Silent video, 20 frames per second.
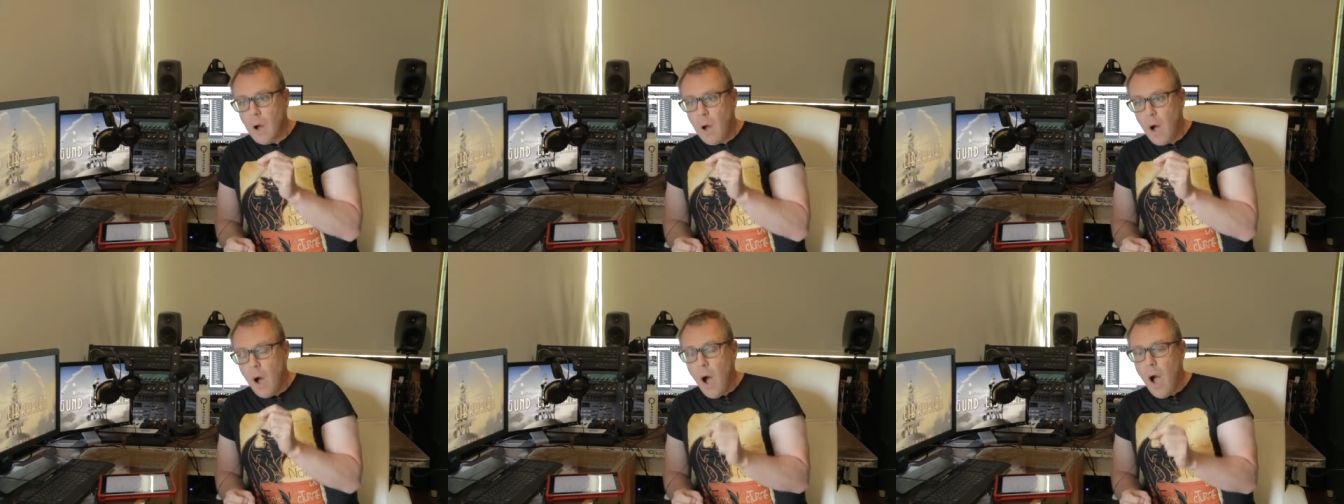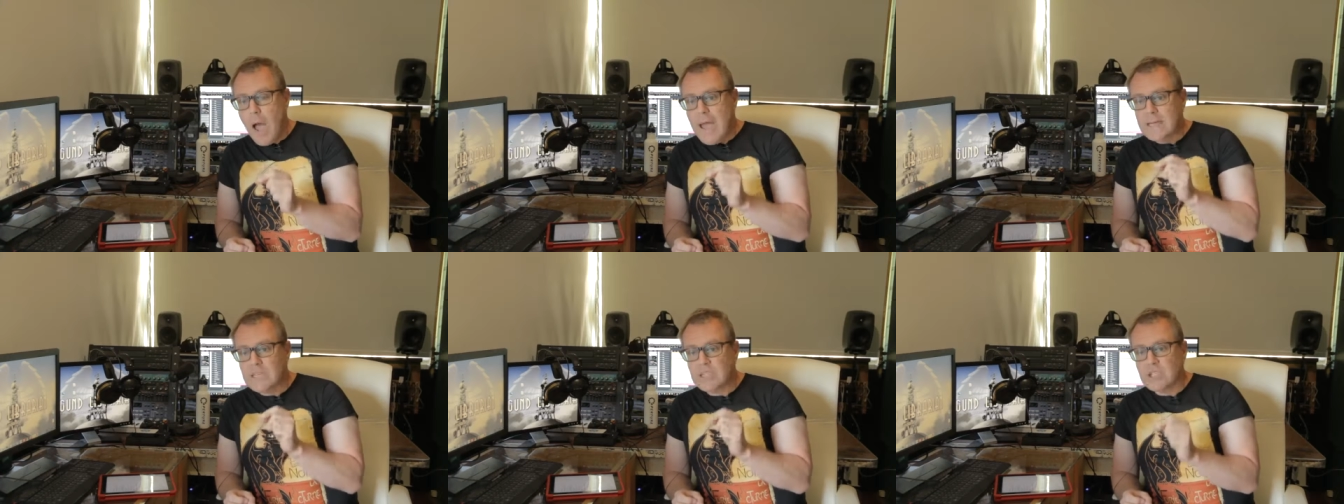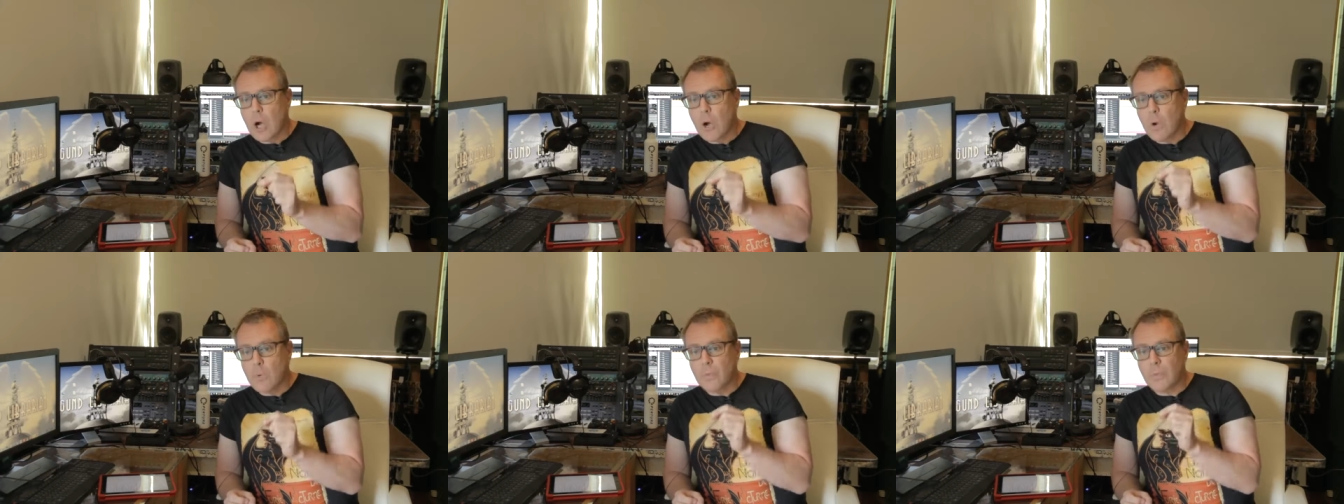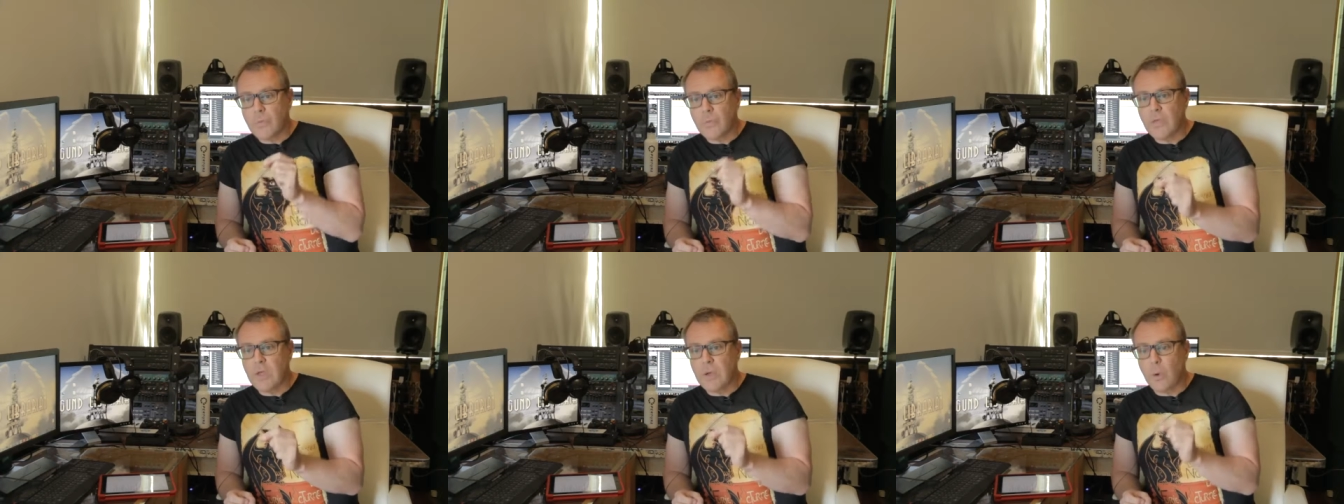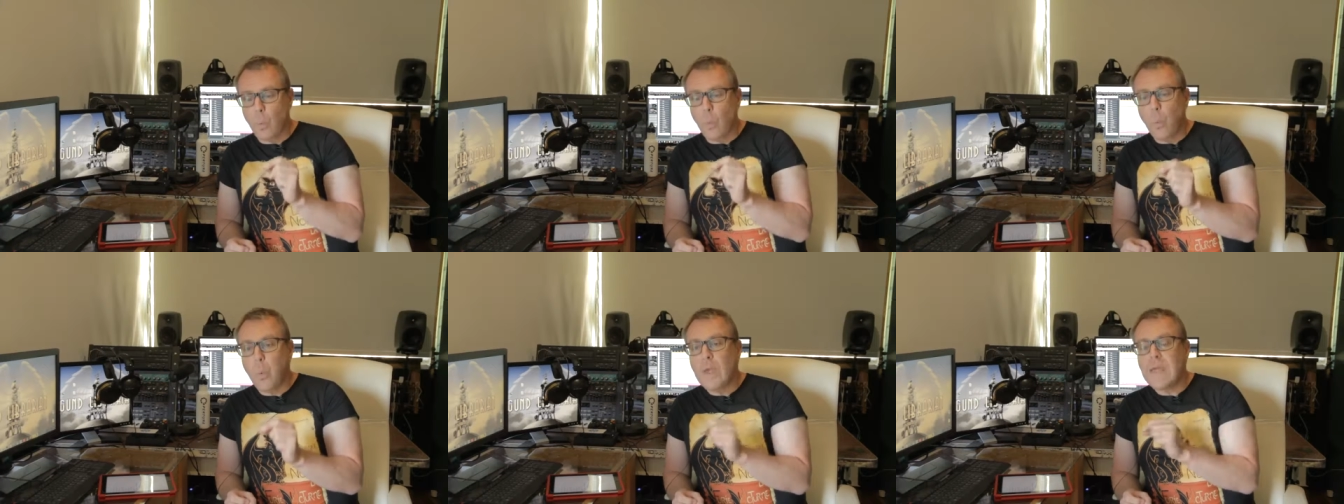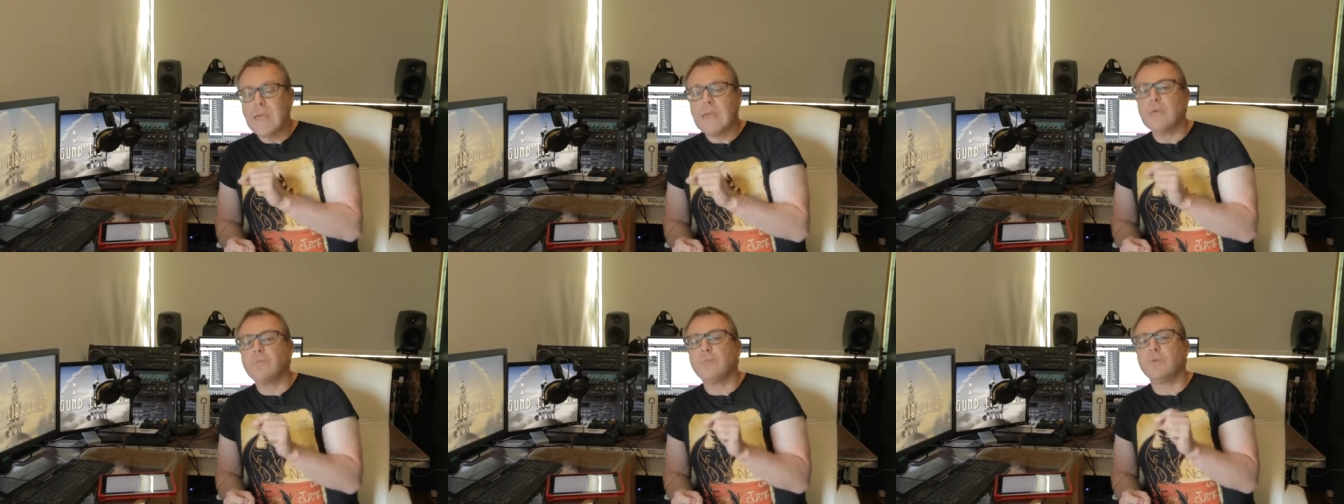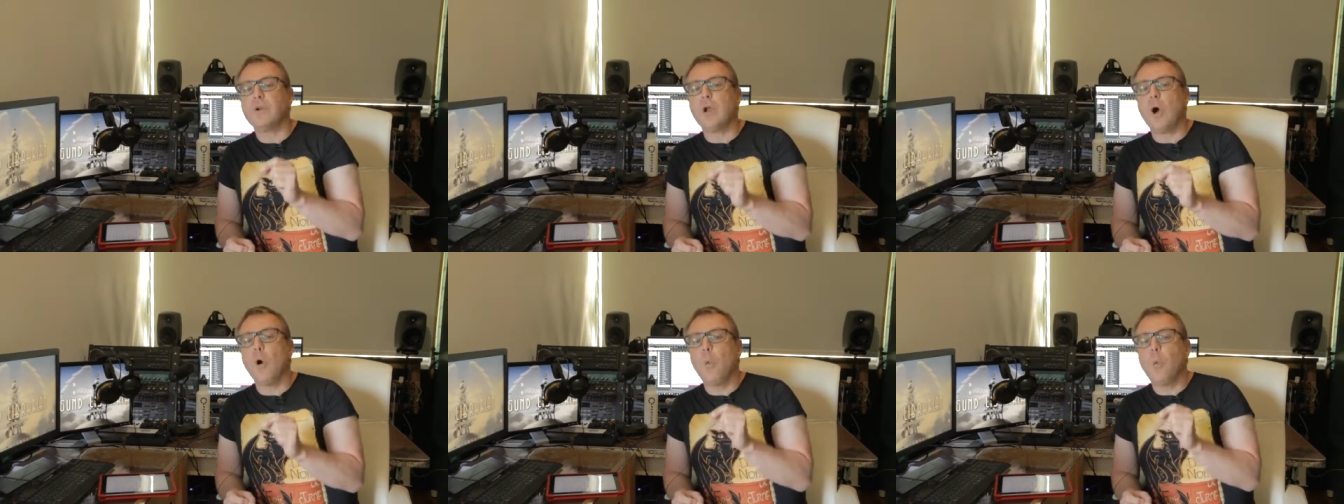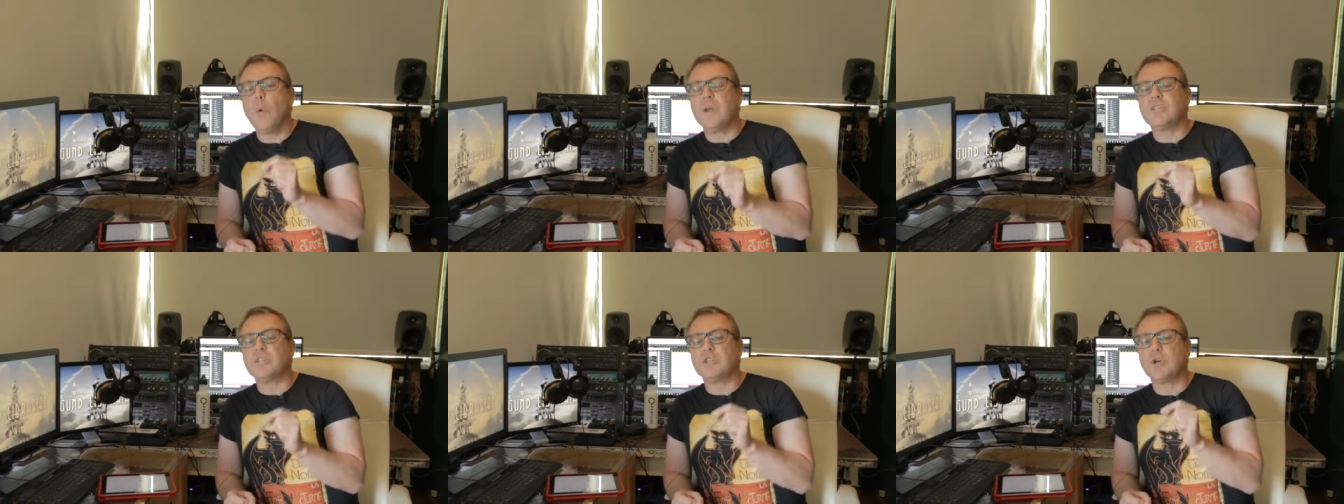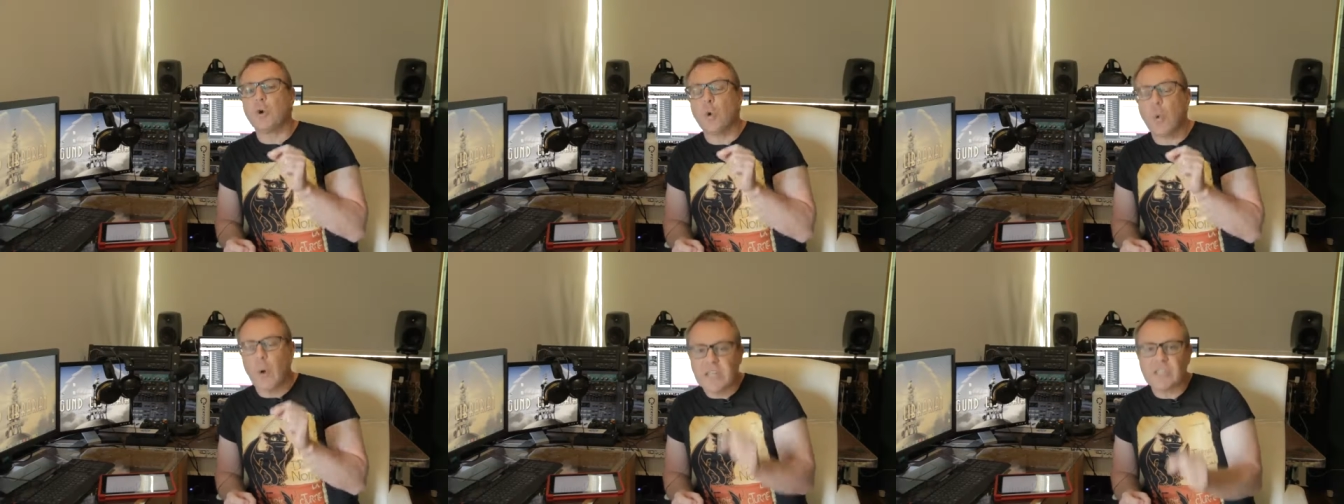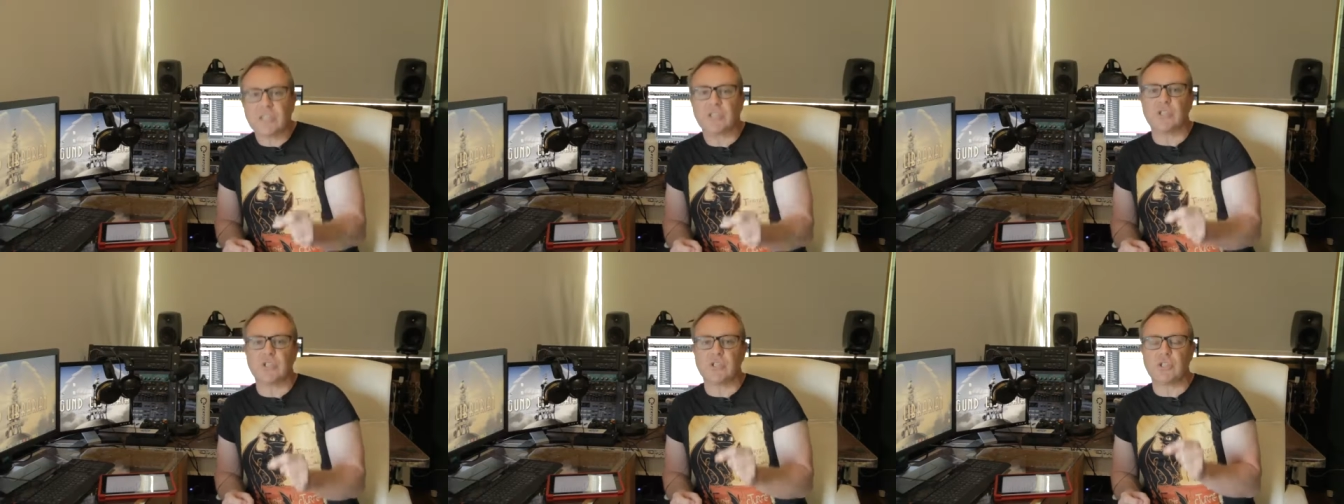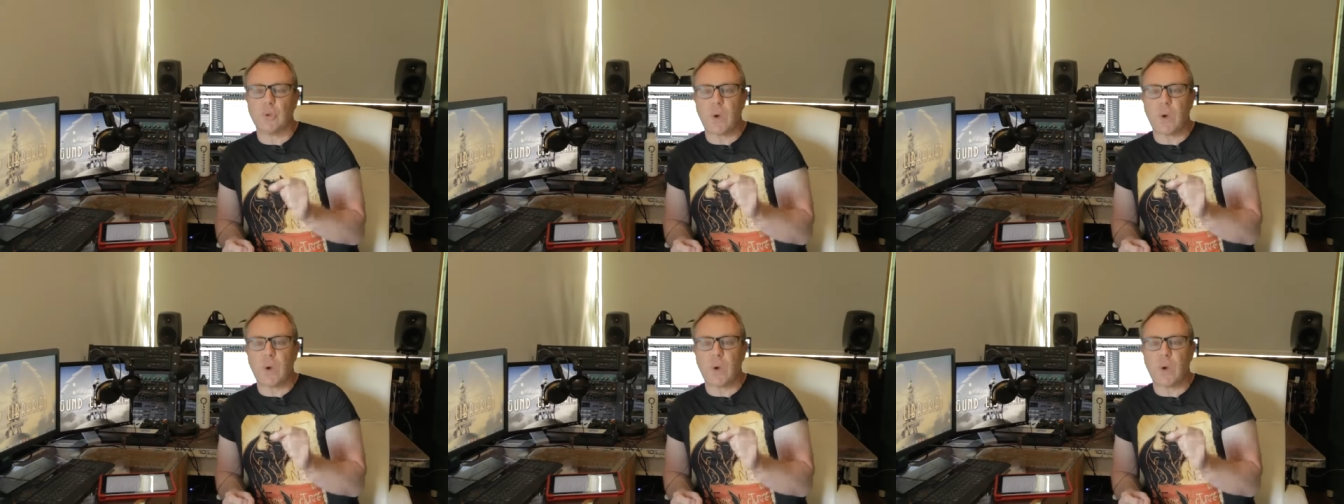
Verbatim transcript: I don't think we even know which questions